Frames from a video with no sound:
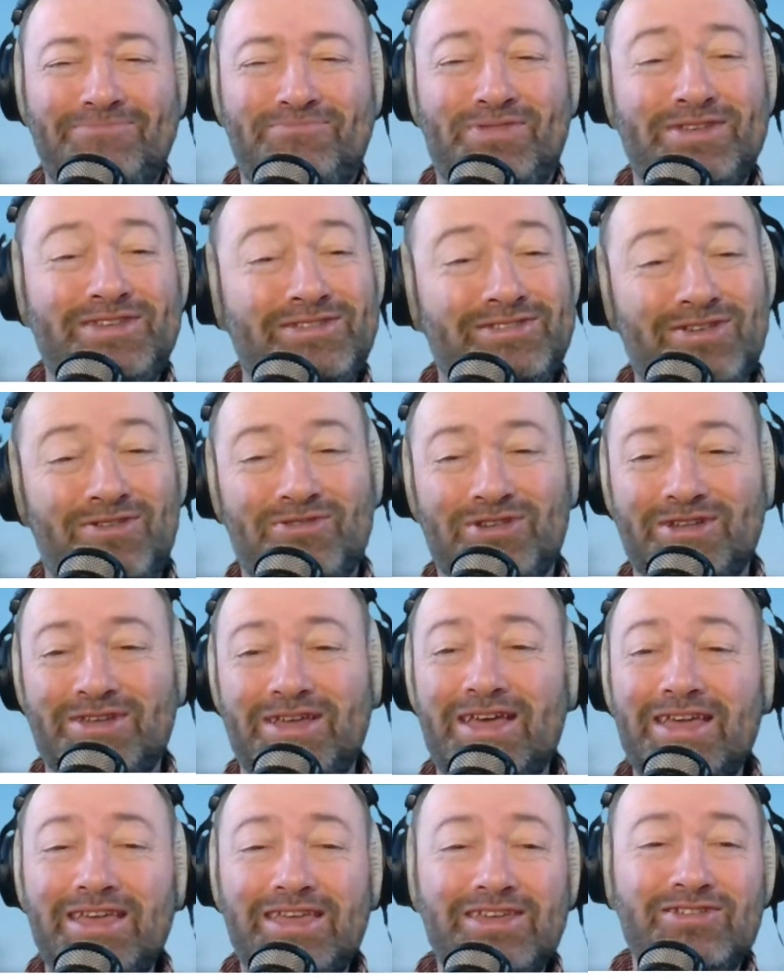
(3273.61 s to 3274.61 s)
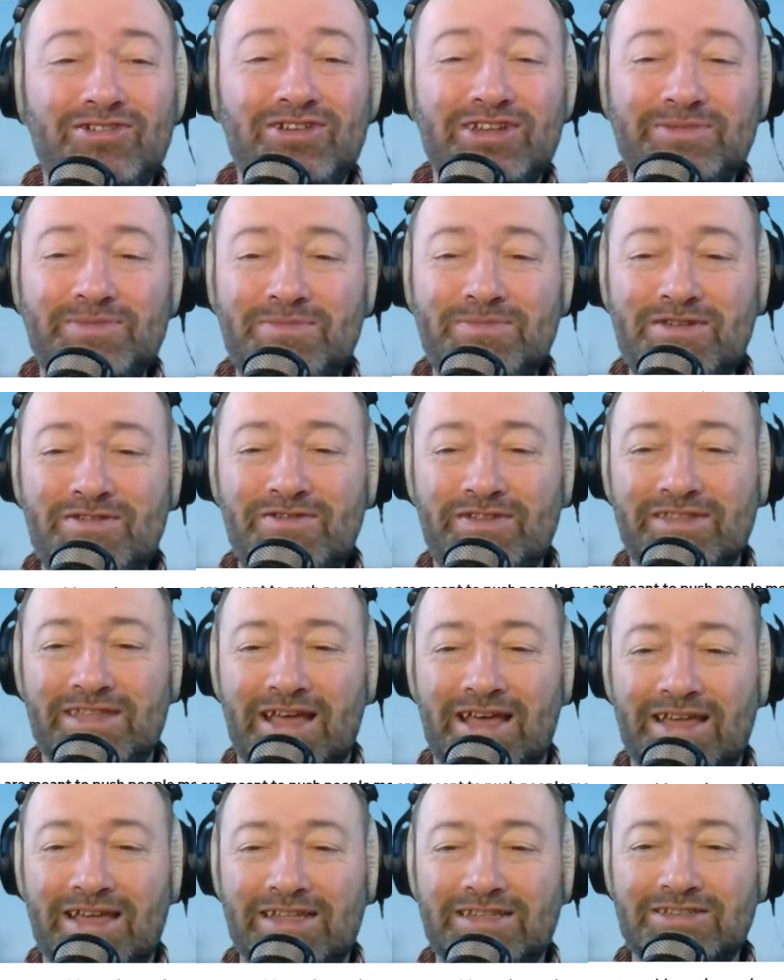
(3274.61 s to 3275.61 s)
but you don't want to, you're not going to be moving
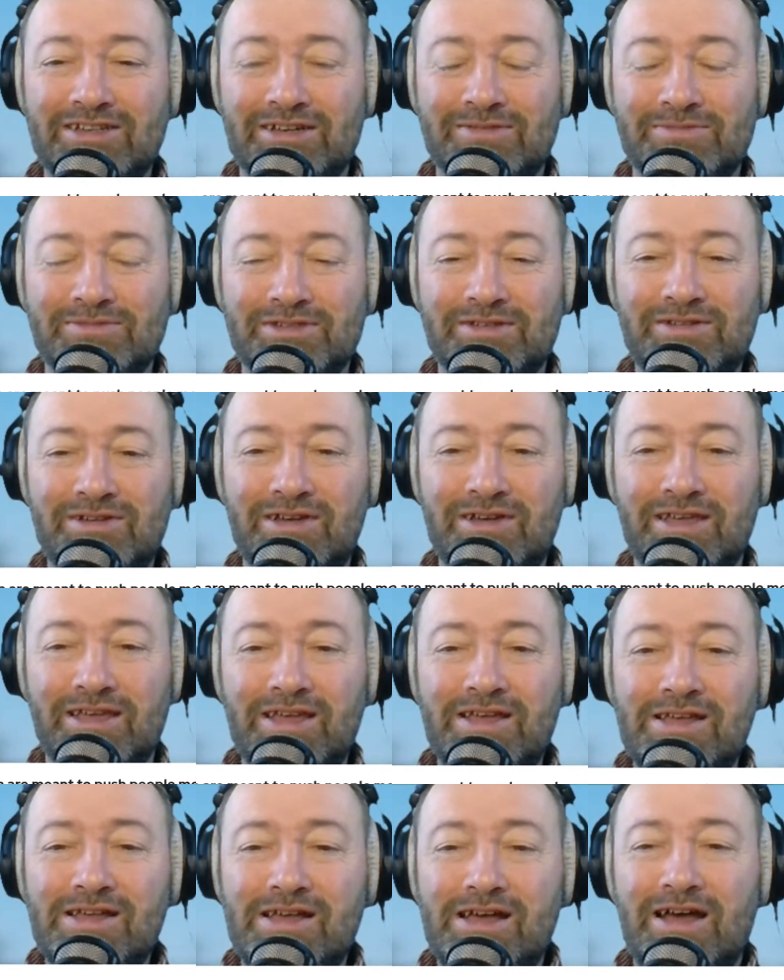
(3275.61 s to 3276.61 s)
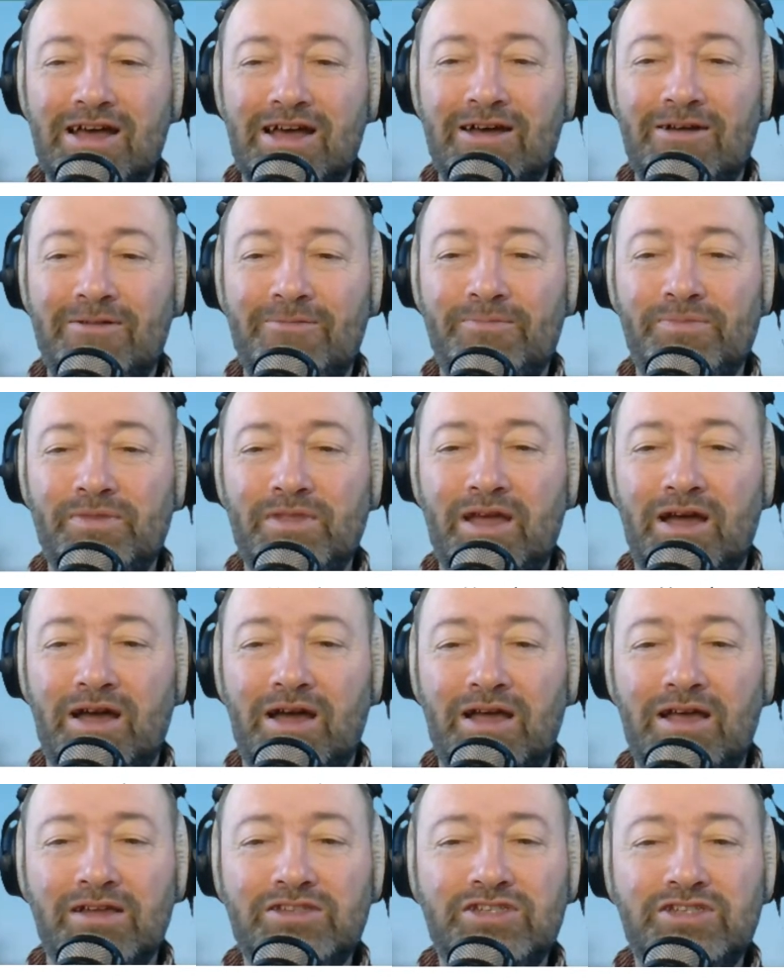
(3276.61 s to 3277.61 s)
that anytime soon, are
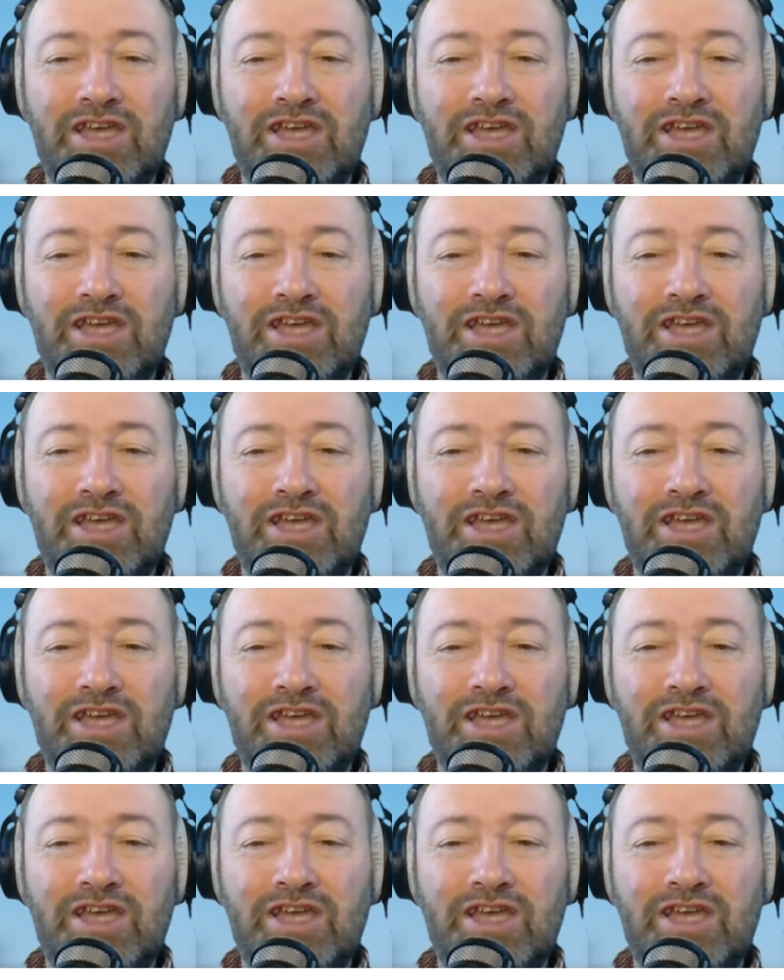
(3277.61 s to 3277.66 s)
you?